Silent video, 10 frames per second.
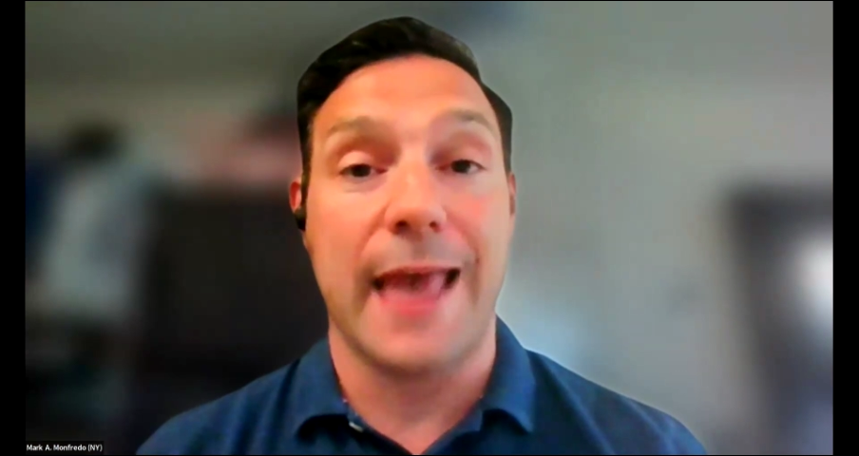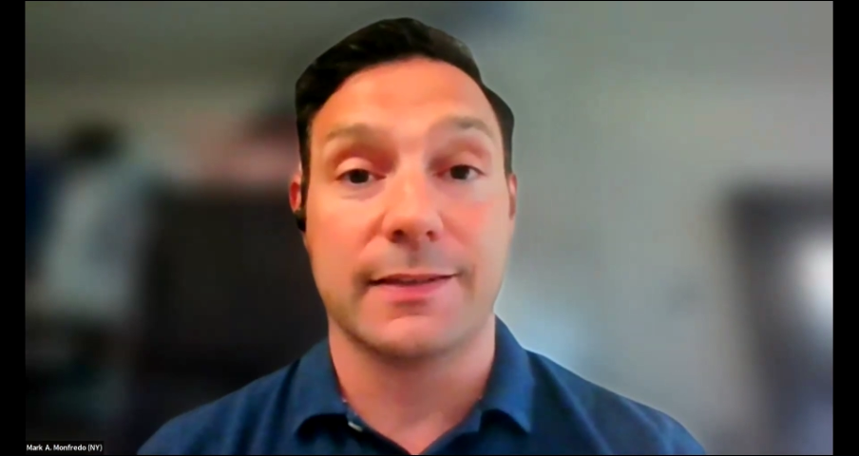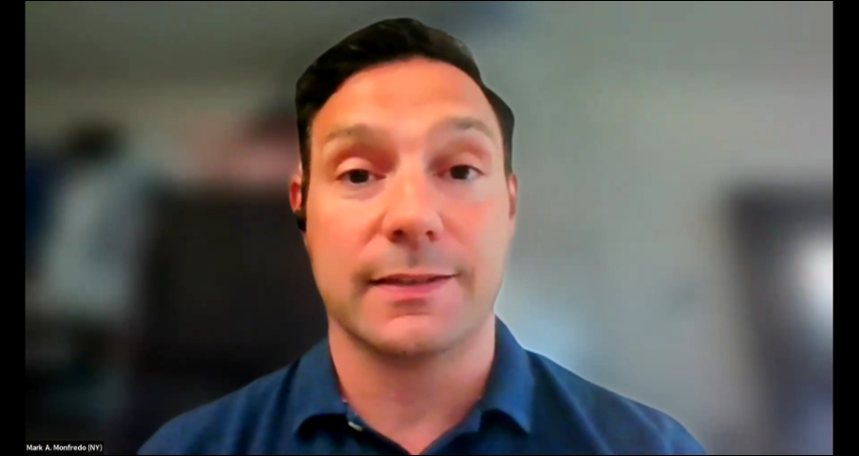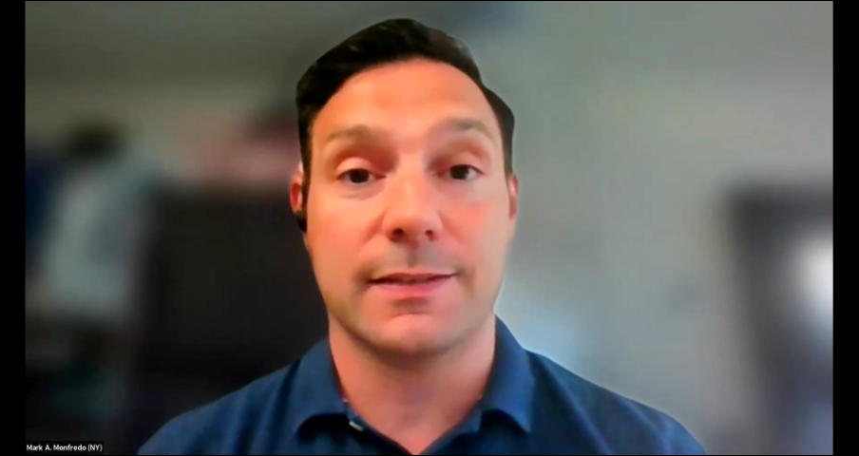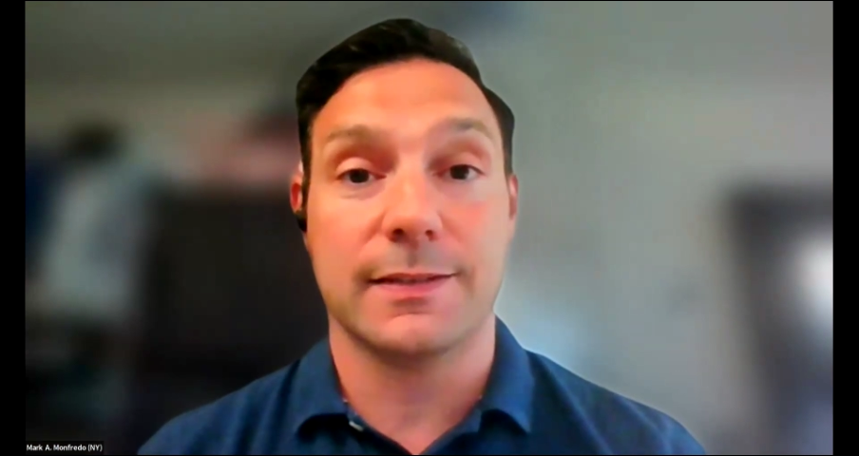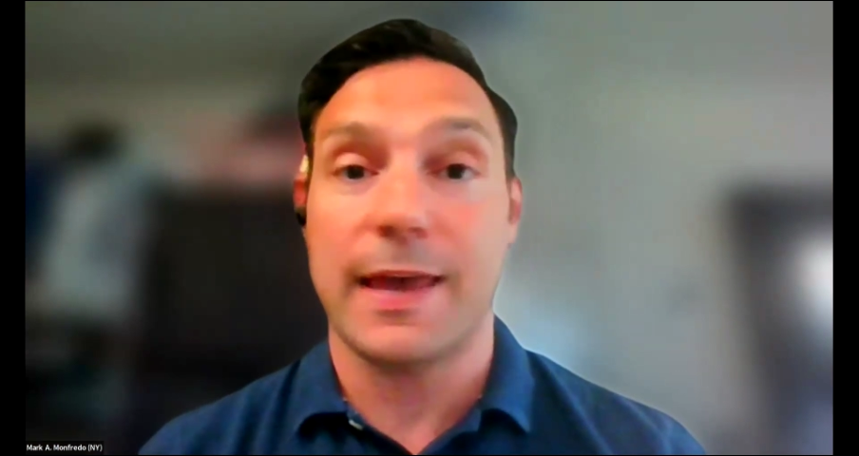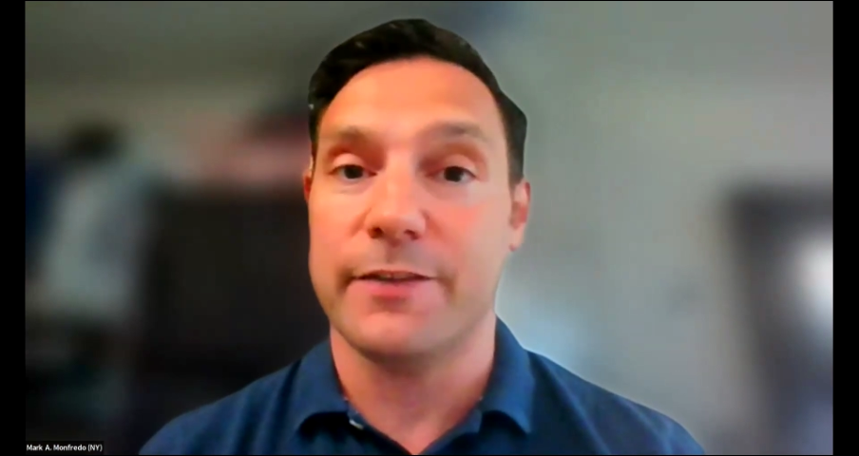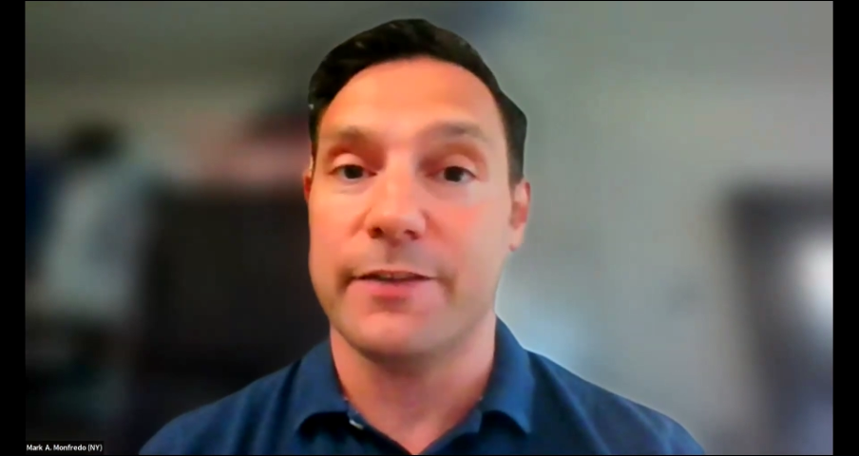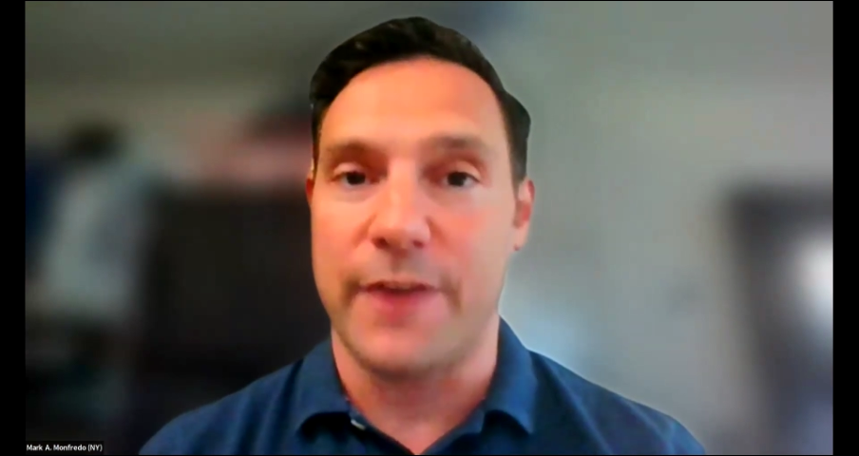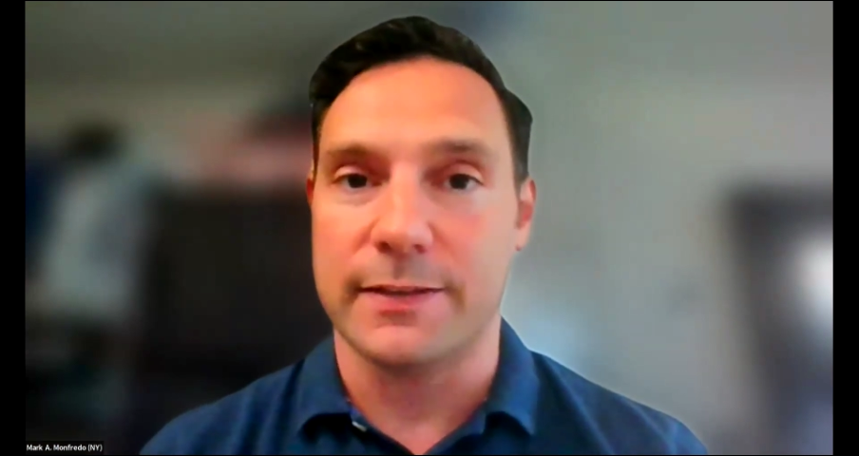tasks and
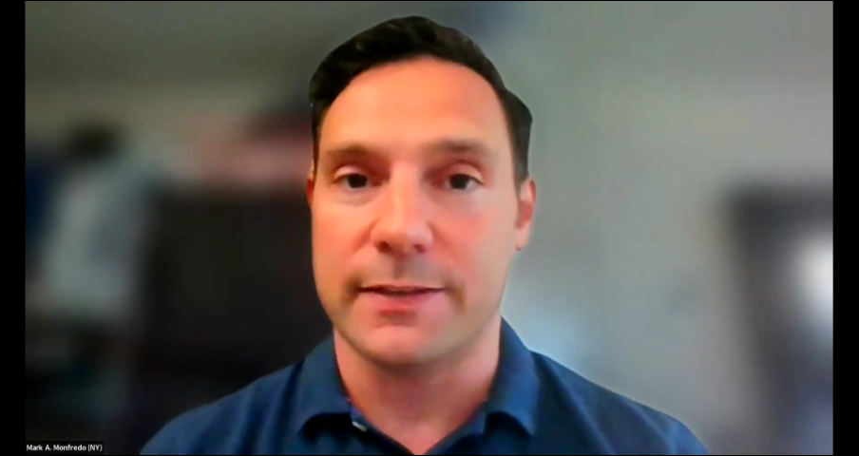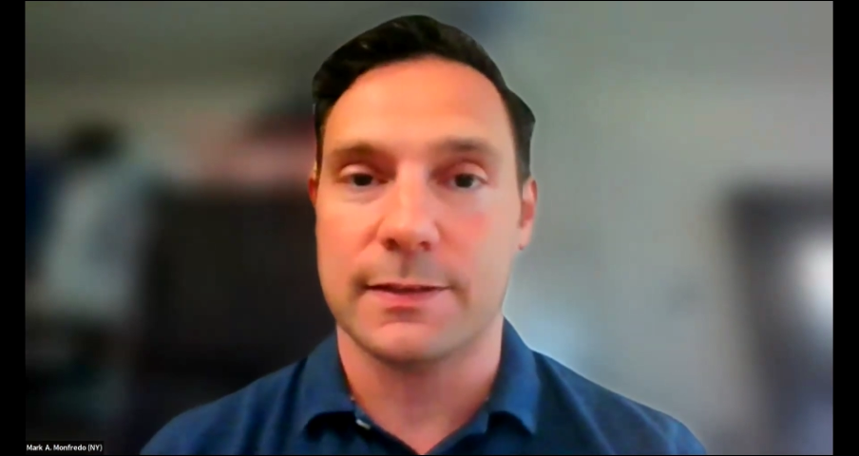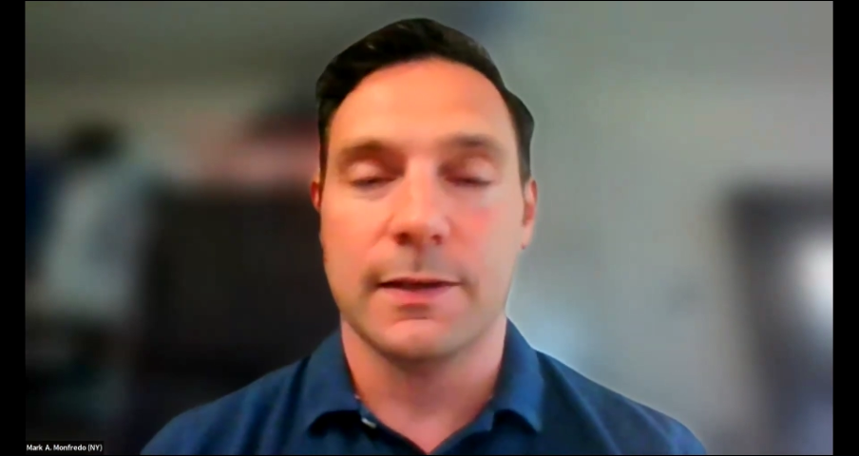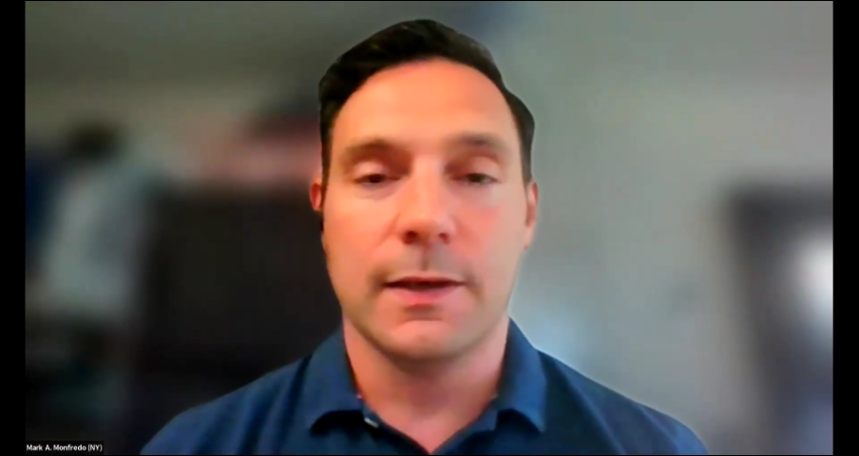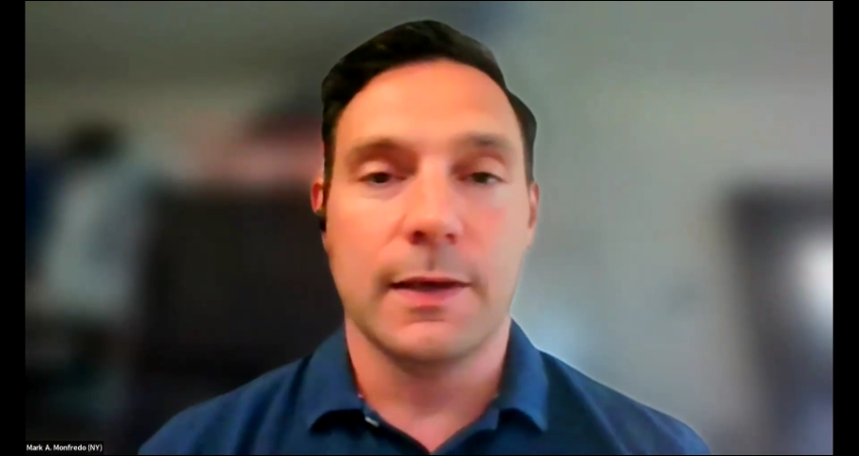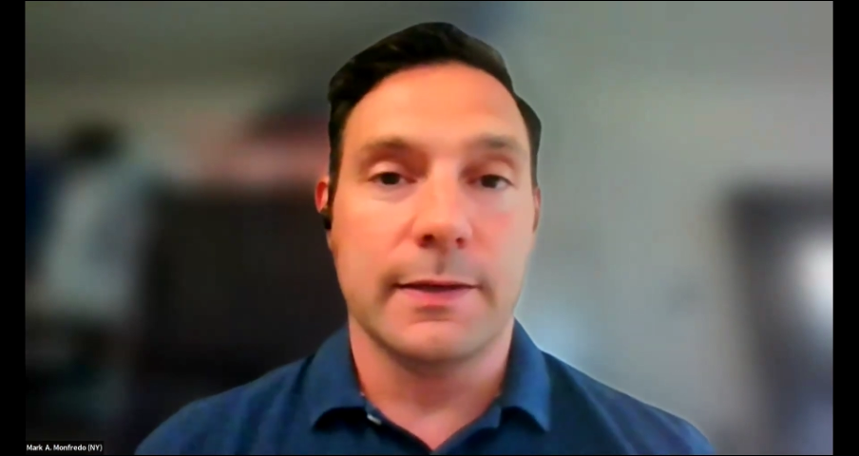events.